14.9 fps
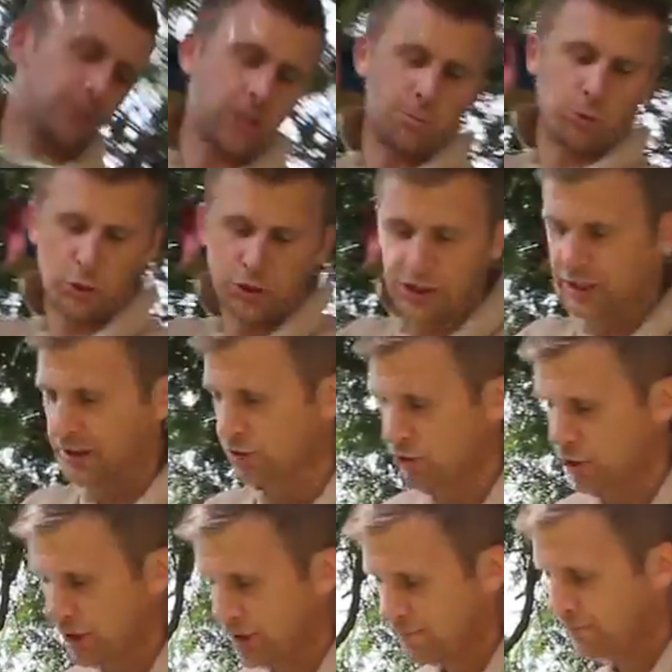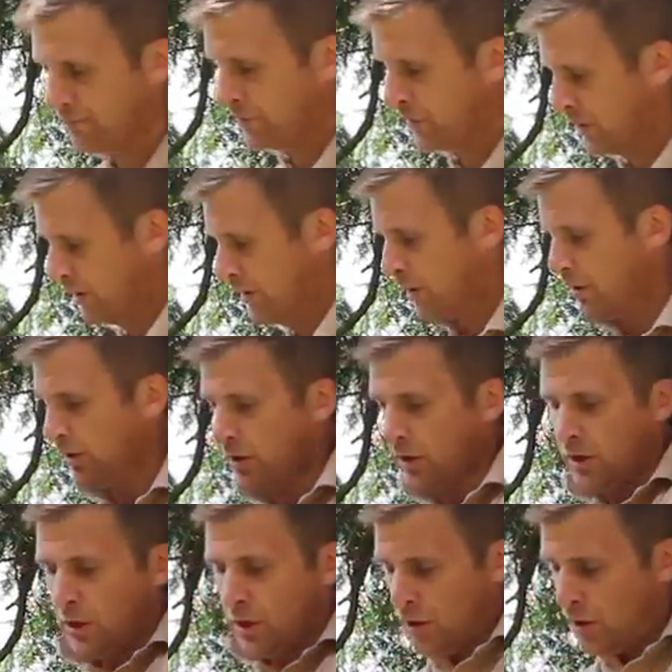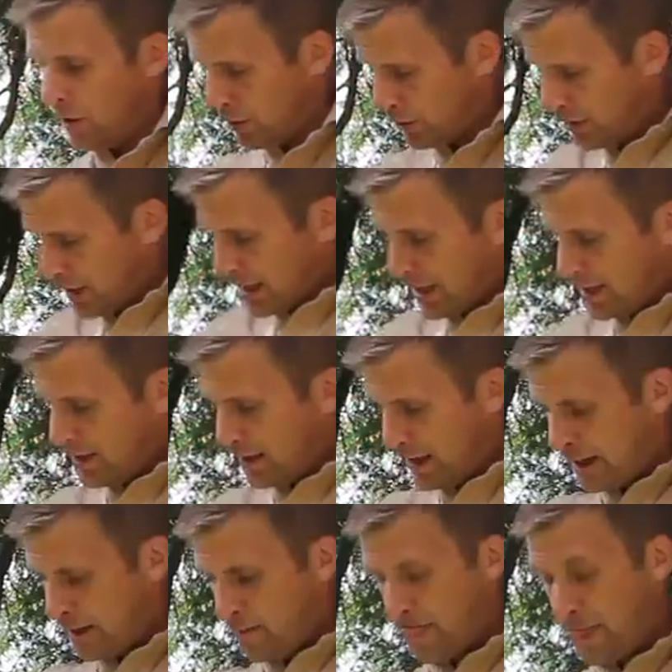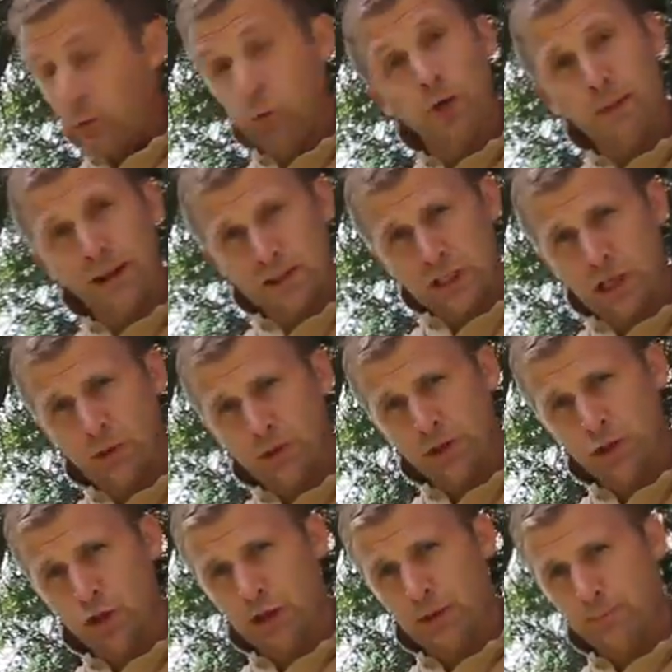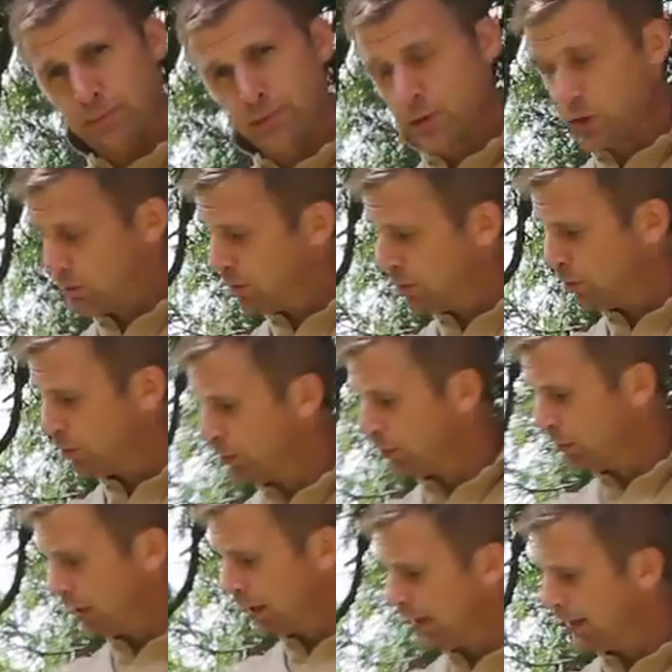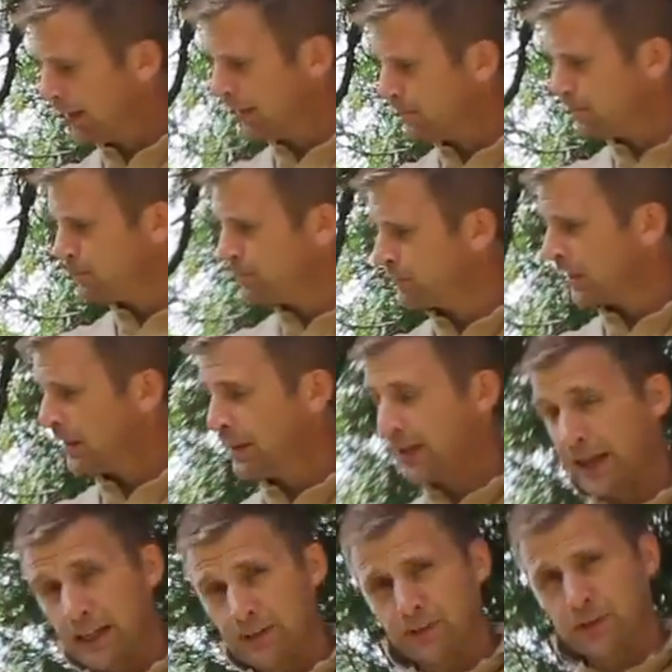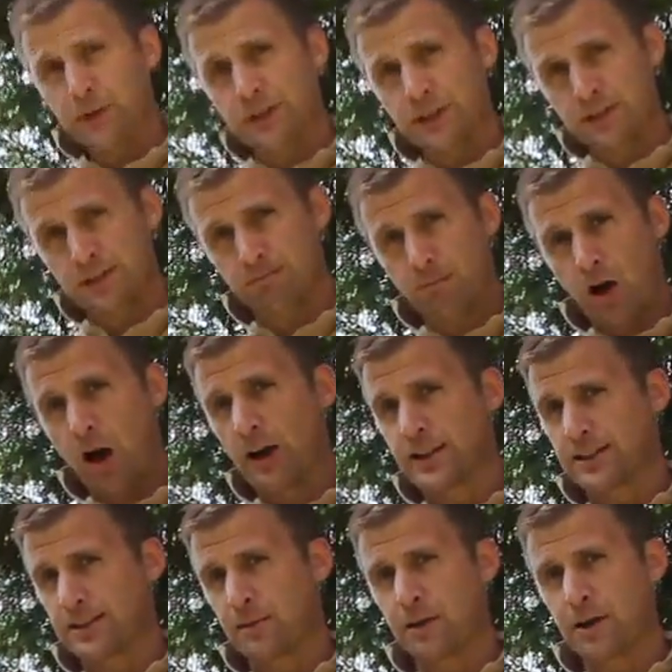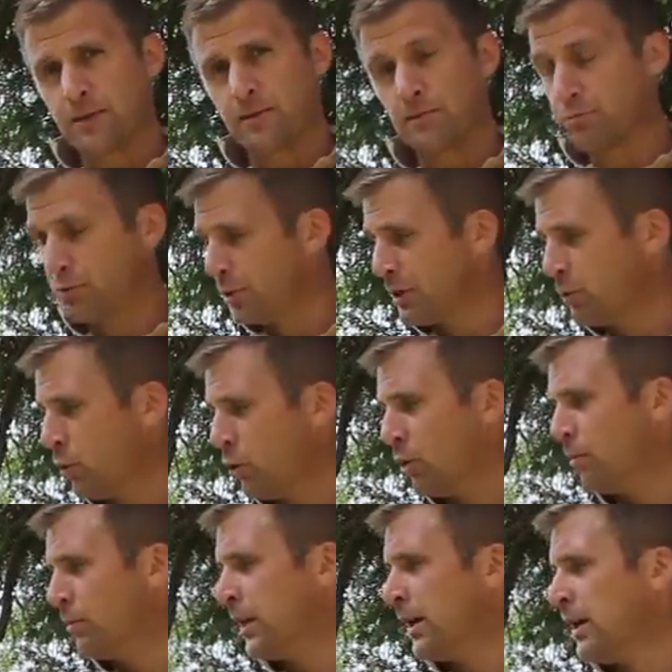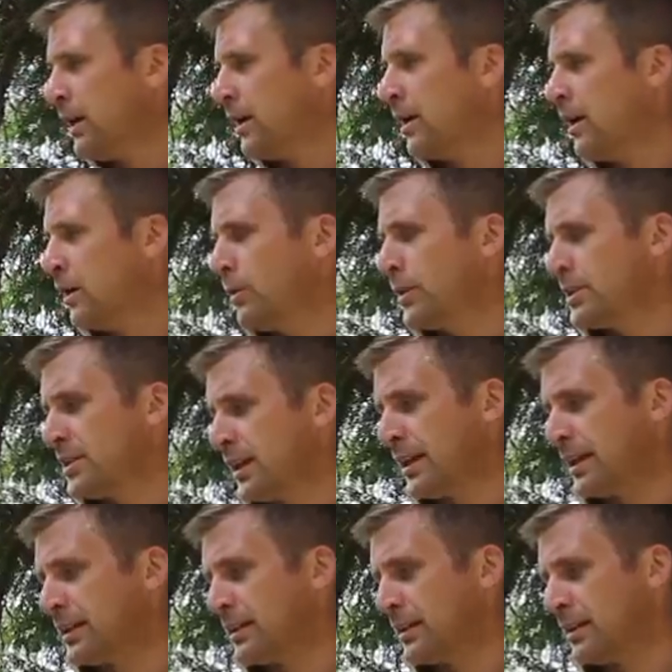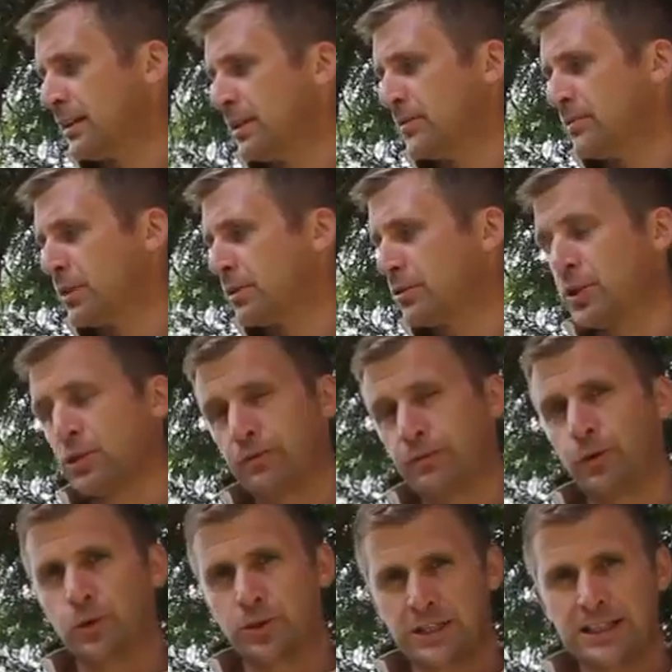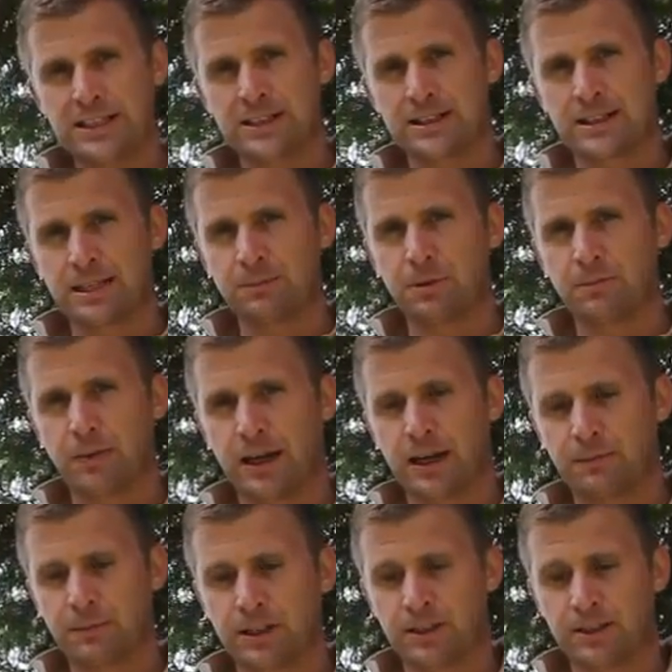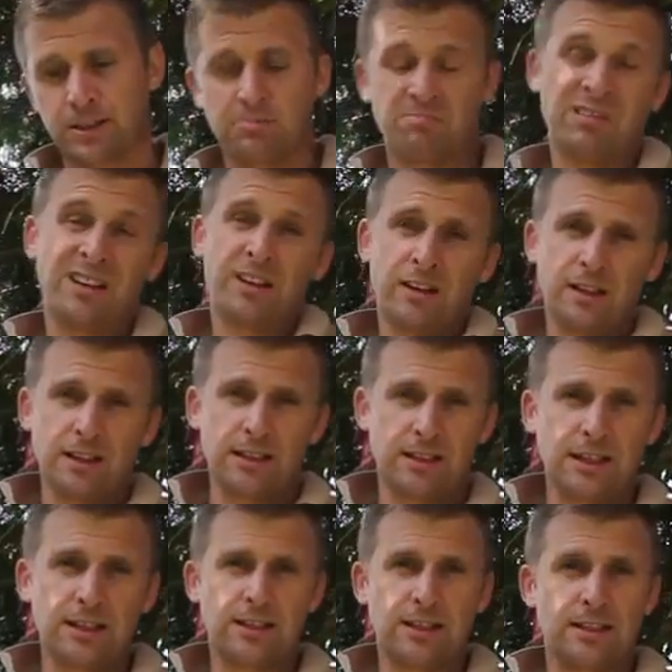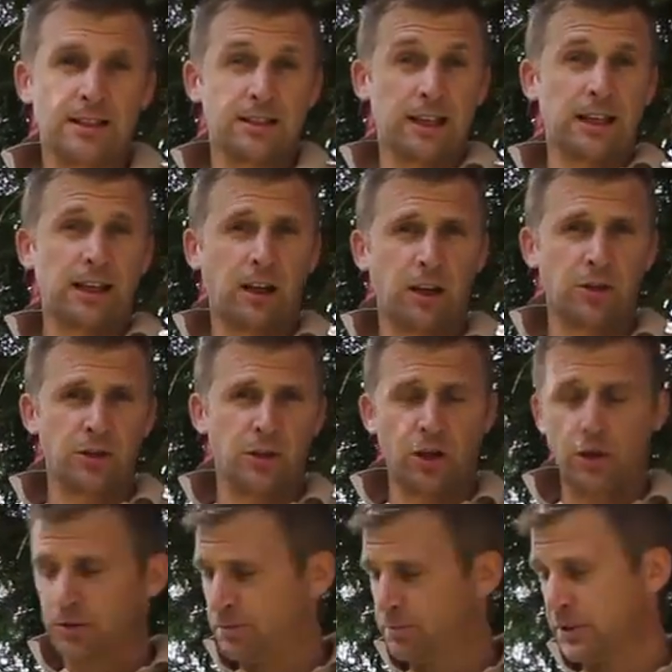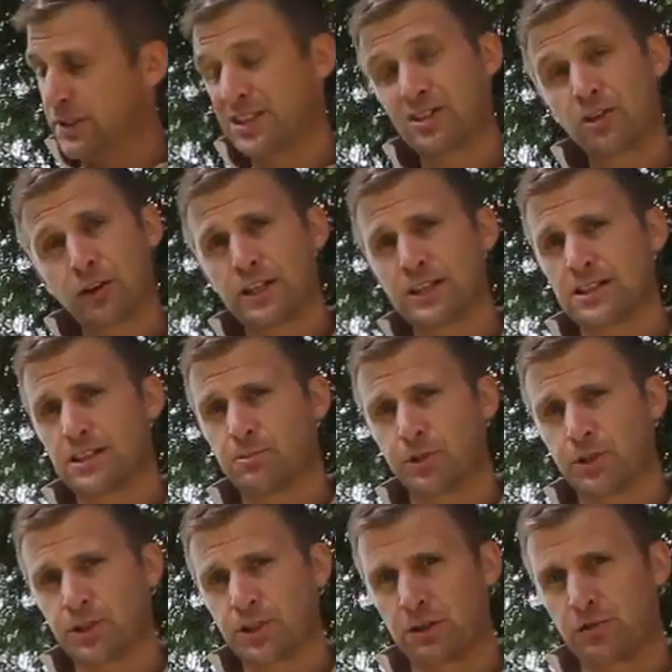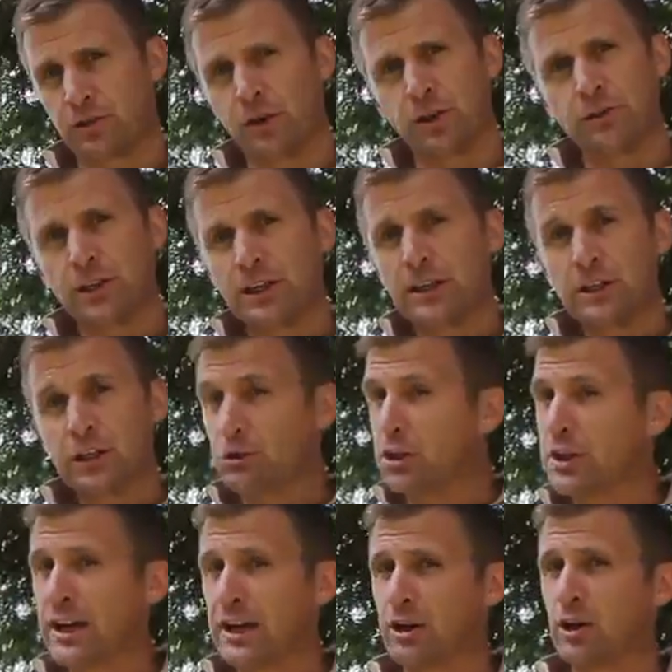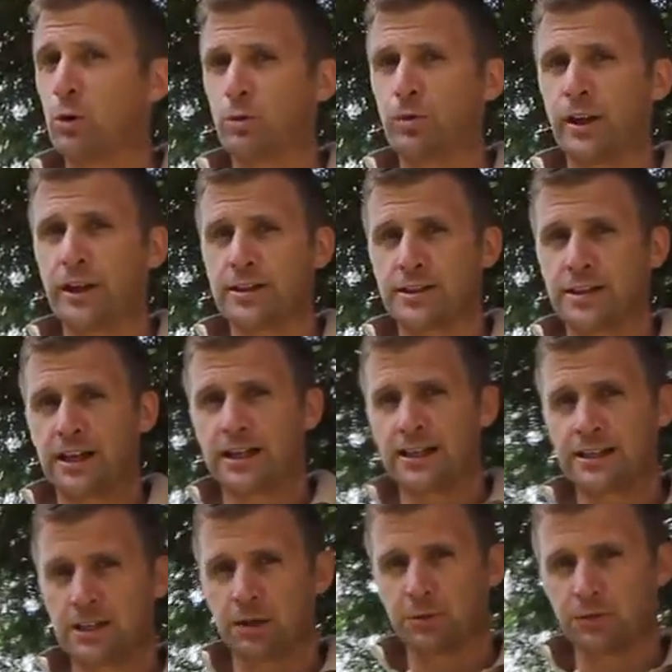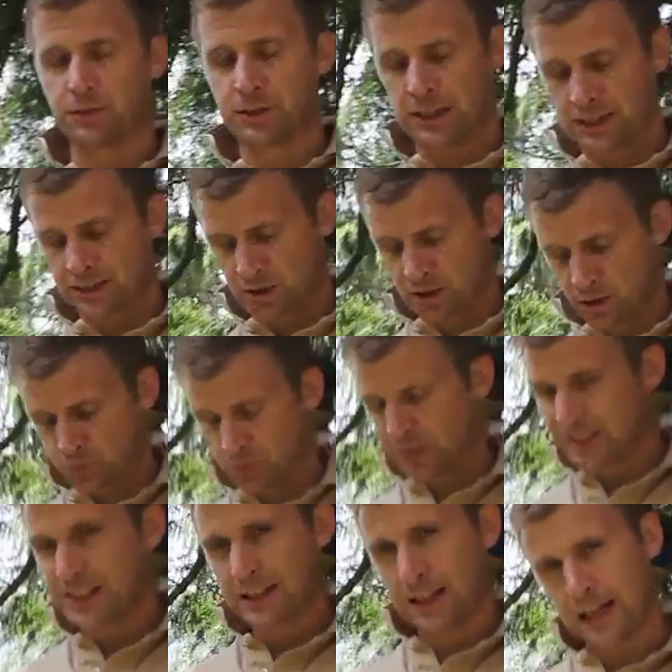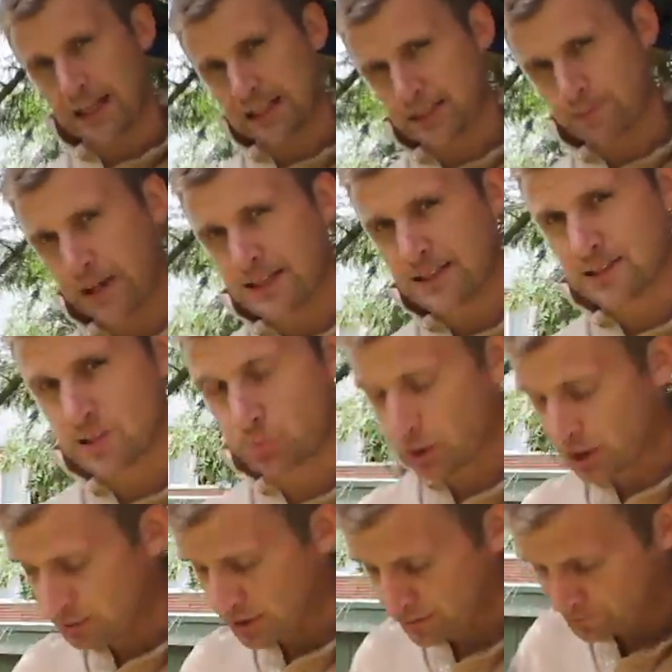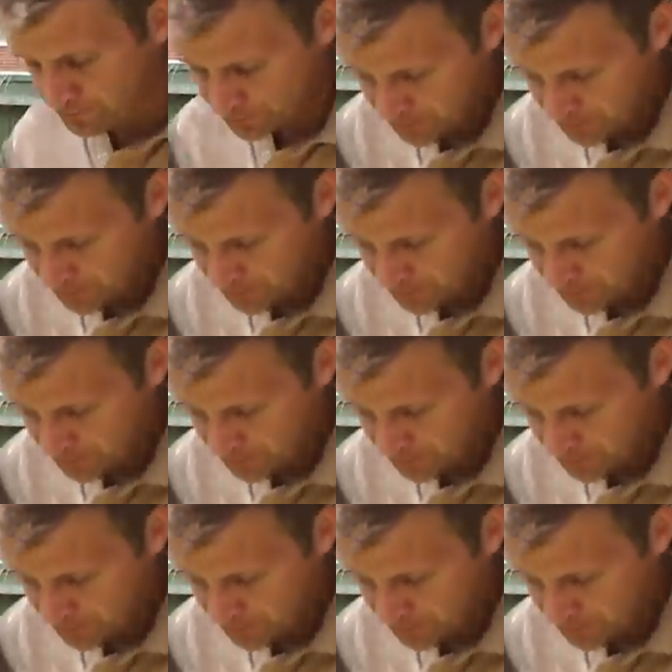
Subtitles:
keep all your kit dry. Okay, we're about to go on a trip tomorrow, and even though it's high summer, pretty warm, I always take a 3 or 4 season sleeping bag because it's easy to take clothes off, but it's not easy to put stuff on. You can get cold nights at any time of the year, so unless space is a premium,